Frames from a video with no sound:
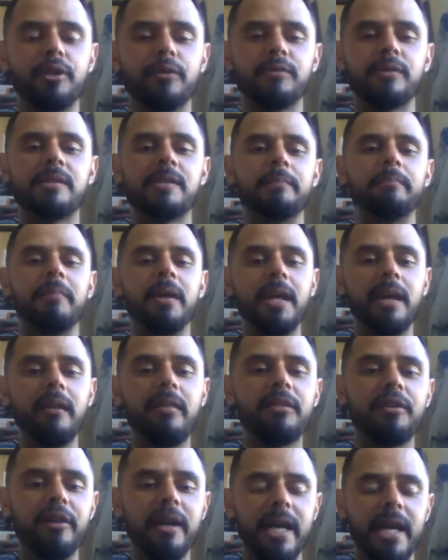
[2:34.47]
some
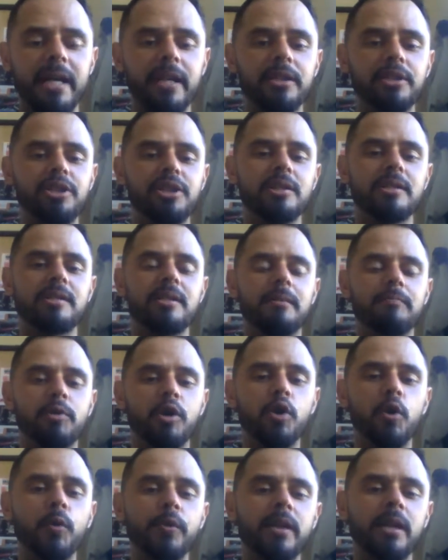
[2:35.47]
ether energy, some
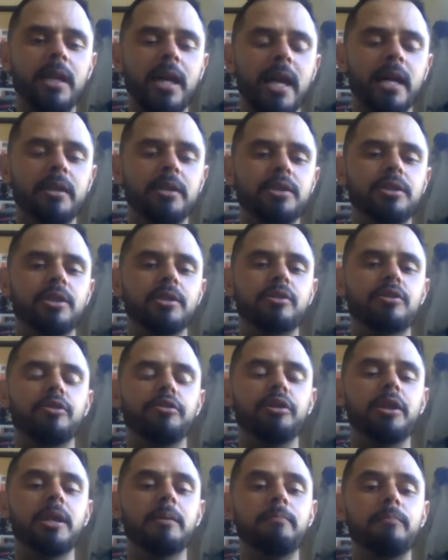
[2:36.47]
golden energy, so
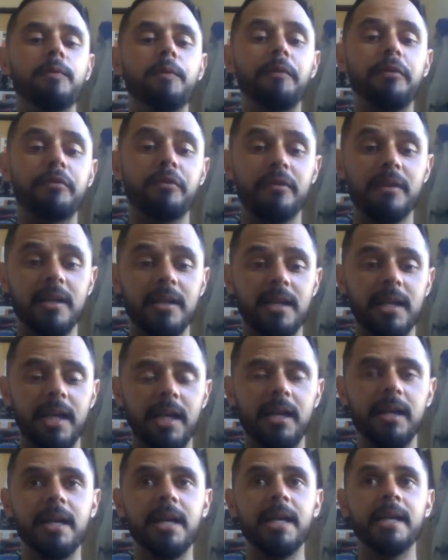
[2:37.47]
you can move through the
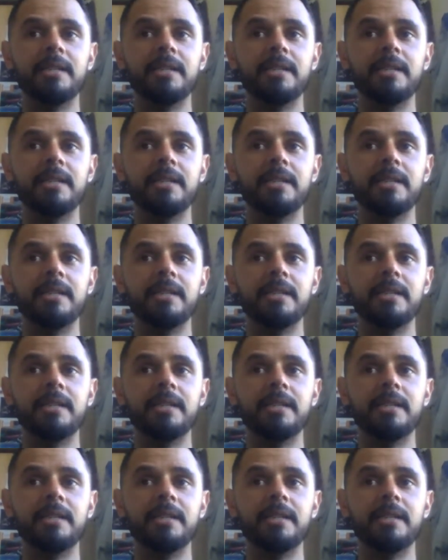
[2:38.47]
day.